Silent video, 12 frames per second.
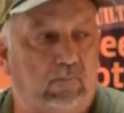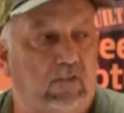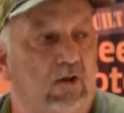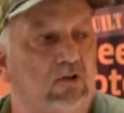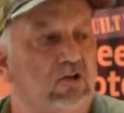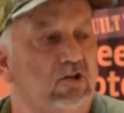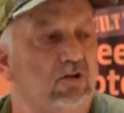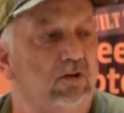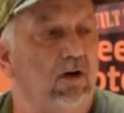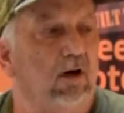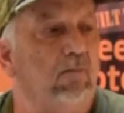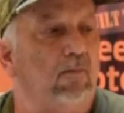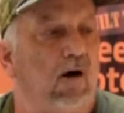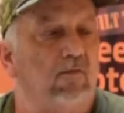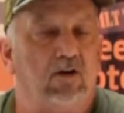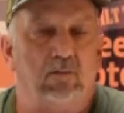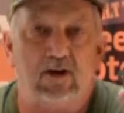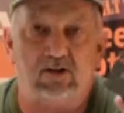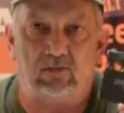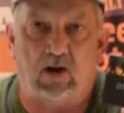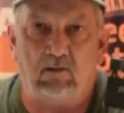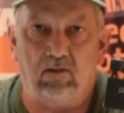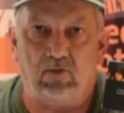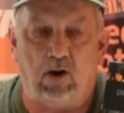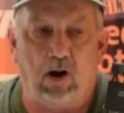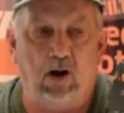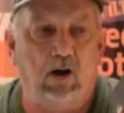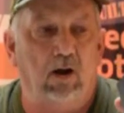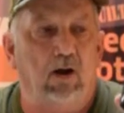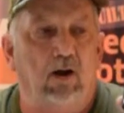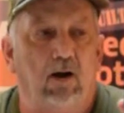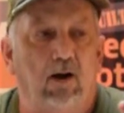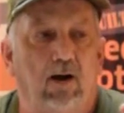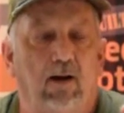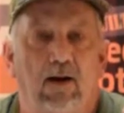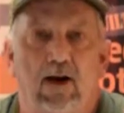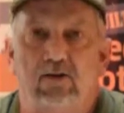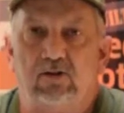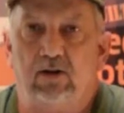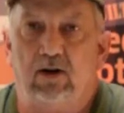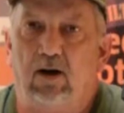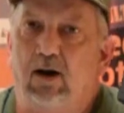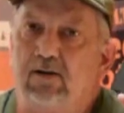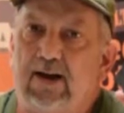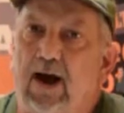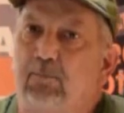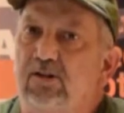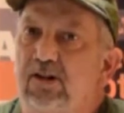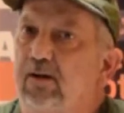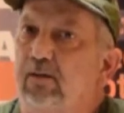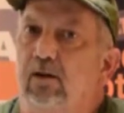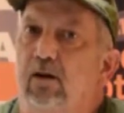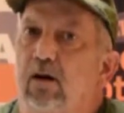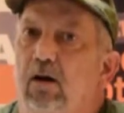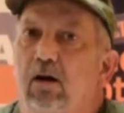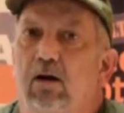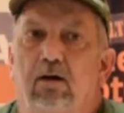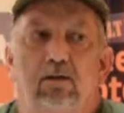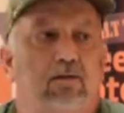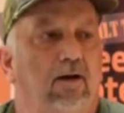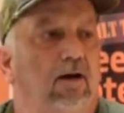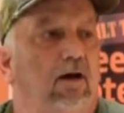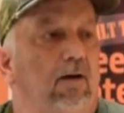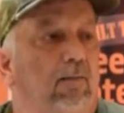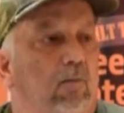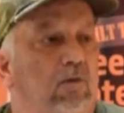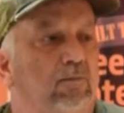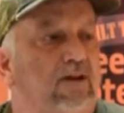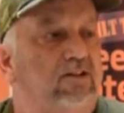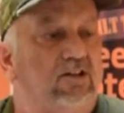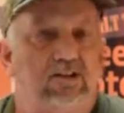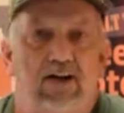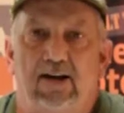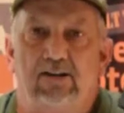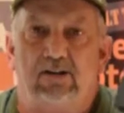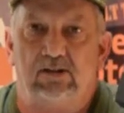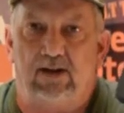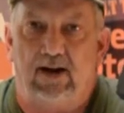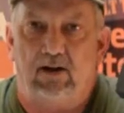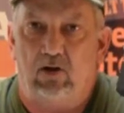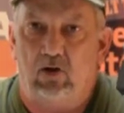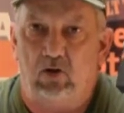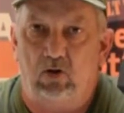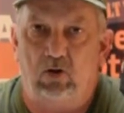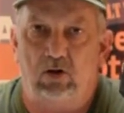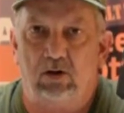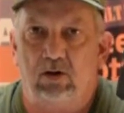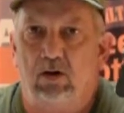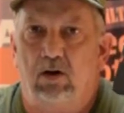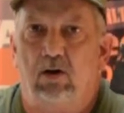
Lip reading: This is offered up by Survival Frog. Has tabs in it, and what makes this nice is that you can